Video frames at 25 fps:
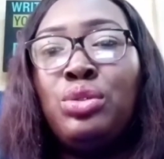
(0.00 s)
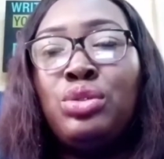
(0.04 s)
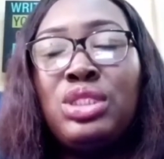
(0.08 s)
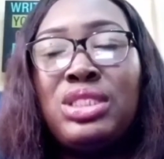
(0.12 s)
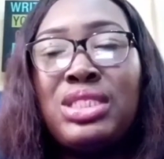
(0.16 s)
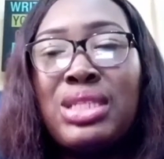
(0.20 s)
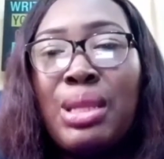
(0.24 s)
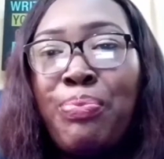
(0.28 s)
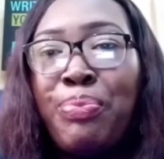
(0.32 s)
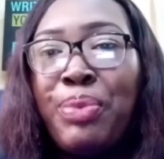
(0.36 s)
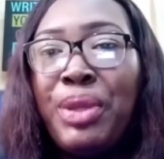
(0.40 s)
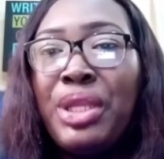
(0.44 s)

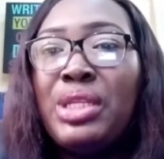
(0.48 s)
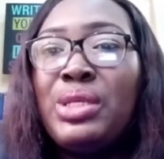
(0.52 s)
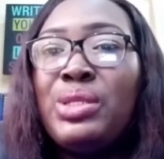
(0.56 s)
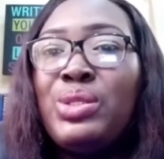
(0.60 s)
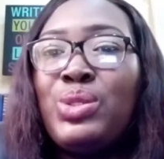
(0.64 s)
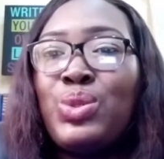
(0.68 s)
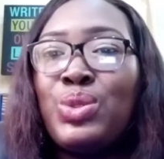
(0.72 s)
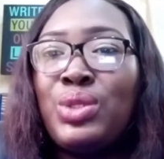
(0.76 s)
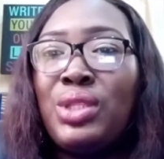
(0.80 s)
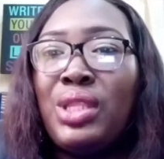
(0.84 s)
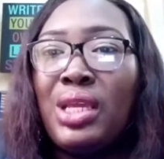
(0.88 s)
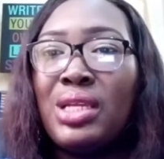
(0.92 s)
dipping
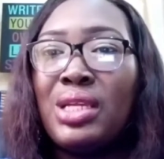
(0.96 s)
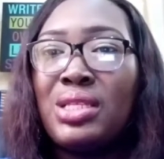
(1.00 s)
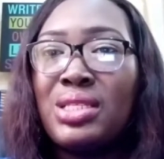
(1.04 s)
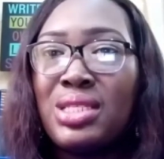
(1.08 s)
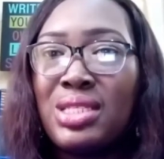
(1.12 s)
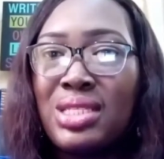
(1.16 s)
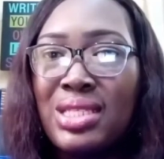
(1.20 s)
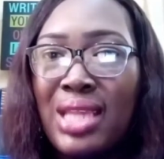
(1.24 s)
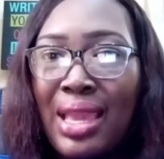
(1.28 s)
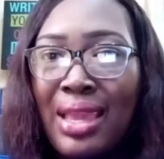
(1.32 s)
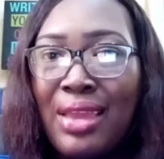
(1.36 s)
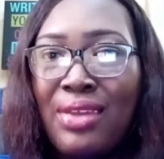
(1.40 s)
into their
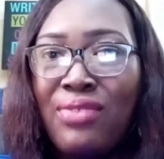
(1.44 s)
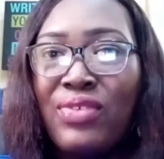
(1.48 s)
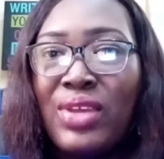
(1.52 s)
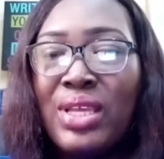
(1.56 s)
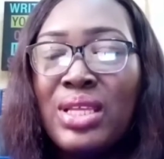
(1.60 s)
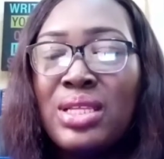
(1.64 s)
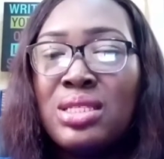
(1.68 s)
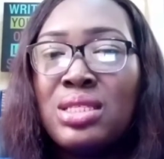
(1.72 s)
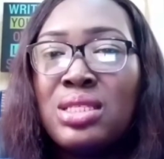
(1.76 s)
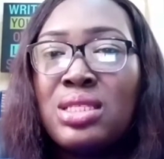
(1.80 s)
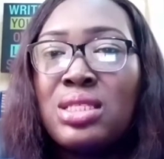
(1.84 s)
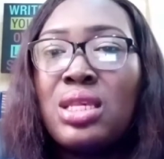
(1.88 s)

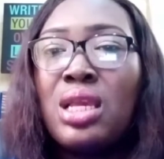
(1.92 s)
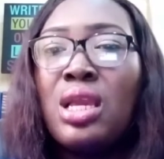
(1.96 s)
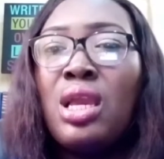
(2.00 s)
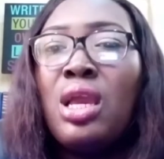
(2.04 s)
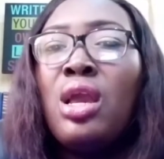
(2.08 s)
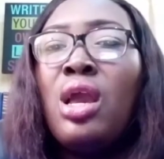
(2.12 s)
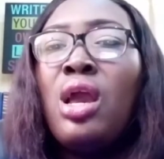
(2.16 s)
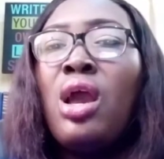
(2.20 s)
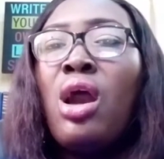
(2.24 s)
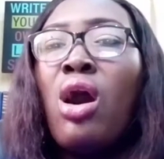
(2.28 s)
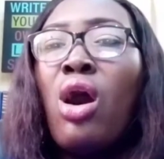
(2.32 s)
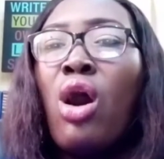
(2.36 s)

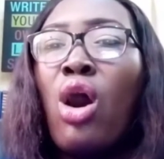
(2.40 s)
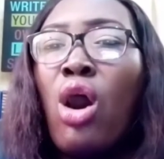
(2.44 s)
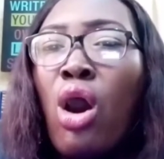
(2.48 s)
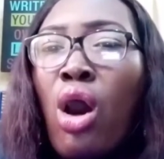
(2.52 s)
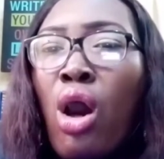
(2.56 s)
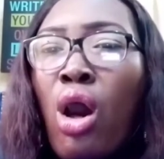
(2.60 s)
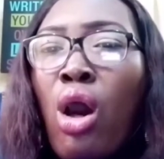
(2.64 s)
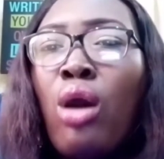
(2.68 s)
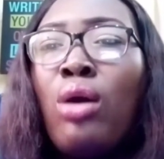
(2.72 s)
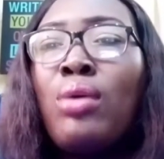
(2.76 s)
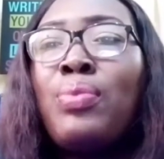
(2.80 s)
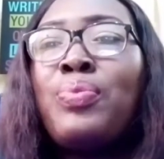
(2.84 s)
savings,
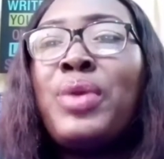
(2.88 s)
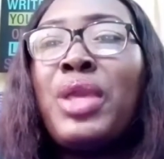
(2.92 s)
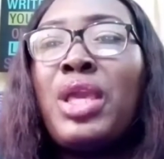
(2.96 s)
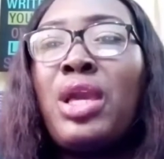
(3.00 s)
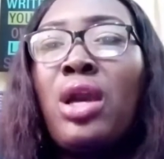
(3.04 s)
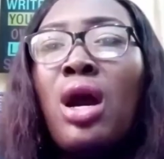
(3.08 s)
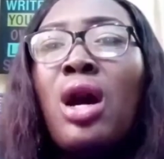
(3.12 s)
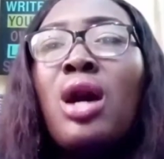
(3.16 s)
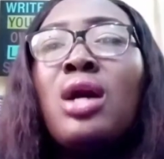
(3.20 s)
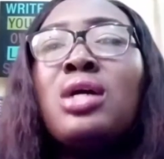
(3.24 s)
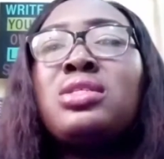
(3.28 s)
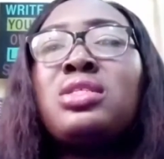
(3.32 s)
all
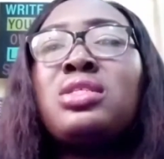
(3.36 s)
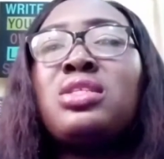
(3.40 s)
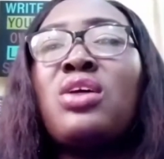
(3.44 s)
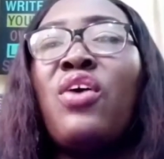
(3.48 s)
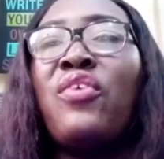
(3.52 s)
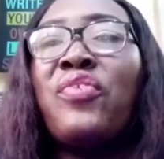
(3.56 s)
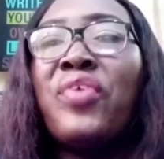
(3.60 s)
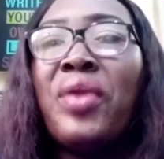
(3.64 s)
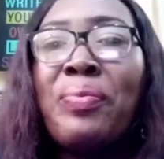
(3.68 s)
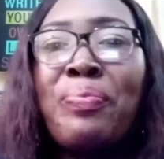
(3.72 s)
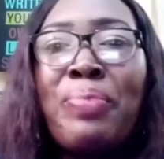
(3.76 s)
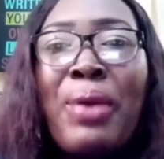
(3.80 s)
because
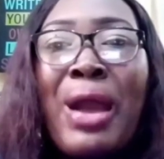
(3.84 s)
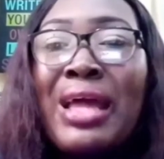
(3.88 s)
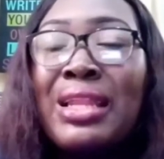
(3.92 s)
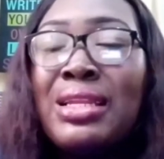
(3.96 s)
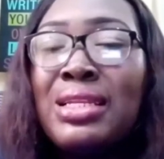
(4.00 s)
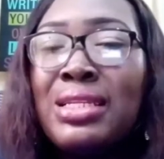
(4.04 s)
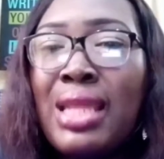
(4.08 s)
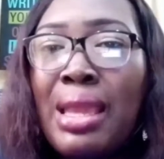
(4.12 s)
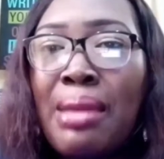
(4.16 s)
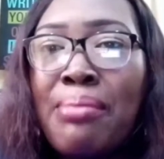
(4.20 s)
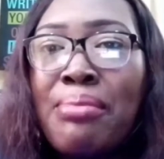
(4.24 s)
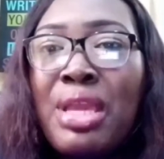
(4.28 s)
of a
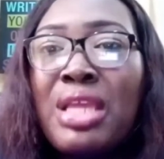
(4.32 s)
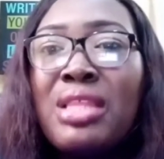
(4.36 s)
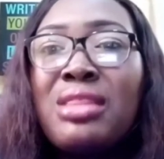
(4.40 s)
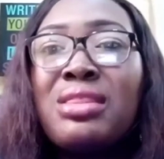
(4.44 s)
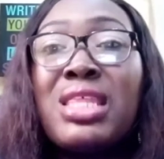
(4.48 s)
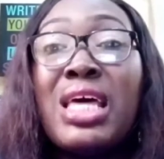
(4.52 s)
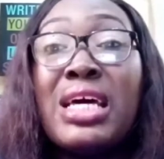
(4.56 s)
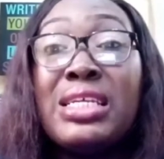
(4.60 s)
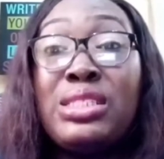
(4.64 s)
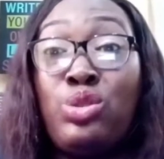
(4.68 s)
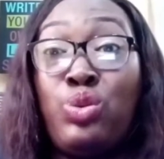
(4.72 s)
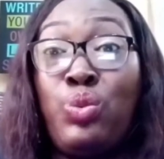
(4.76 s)
pandemic
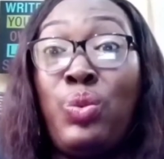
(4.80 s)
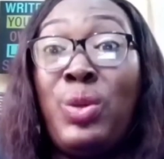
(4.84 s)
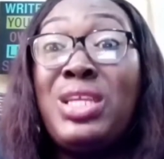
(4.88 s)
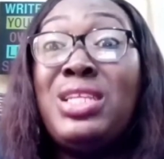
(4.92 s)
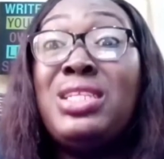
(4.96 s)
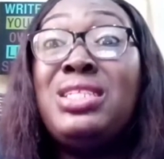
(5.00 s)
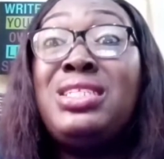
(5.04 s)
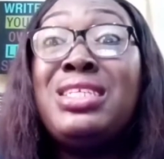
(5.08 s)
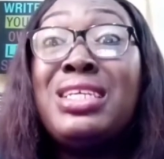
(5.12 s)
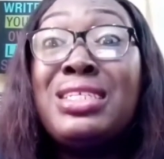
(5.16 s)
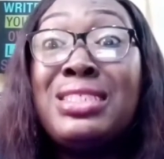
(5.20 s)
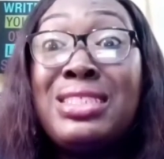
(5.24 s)
that we
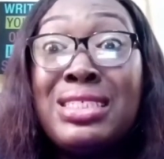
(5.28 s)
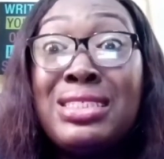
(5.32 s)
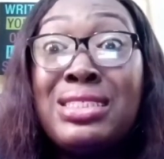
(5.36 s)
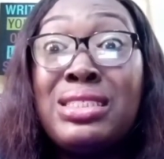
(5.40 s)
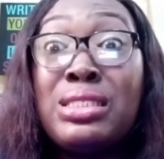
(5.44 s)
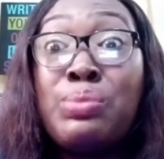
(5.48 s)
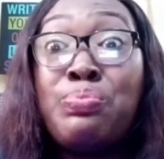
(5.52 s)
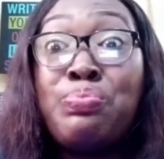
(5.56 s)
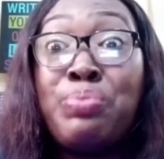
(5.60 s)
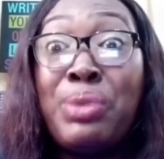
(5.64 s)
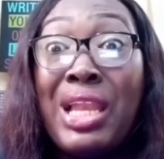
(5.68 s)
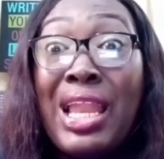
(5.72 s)

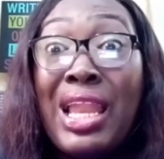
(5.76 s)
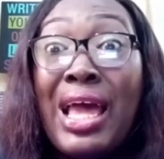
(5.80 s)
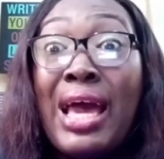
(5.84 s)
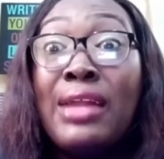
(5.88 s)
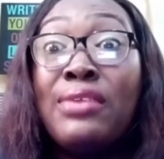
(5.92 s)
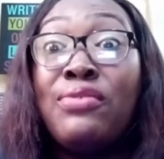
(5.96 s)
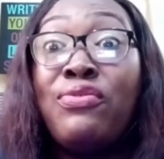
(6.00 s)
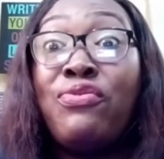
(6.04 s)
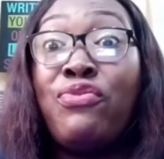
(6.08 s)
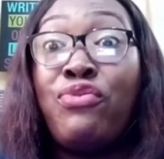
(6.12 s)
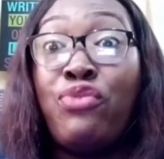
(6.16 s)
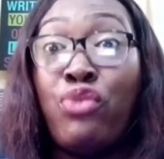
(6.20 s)
didn't plan
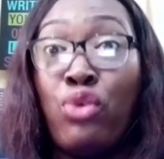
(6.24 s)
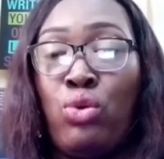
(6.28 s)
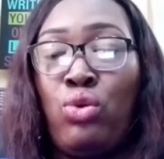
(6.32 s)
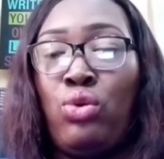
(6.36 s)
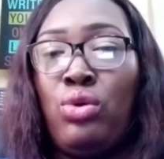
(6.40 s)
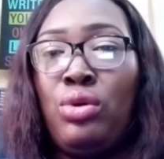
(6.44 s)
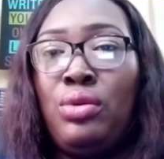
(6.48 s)
for.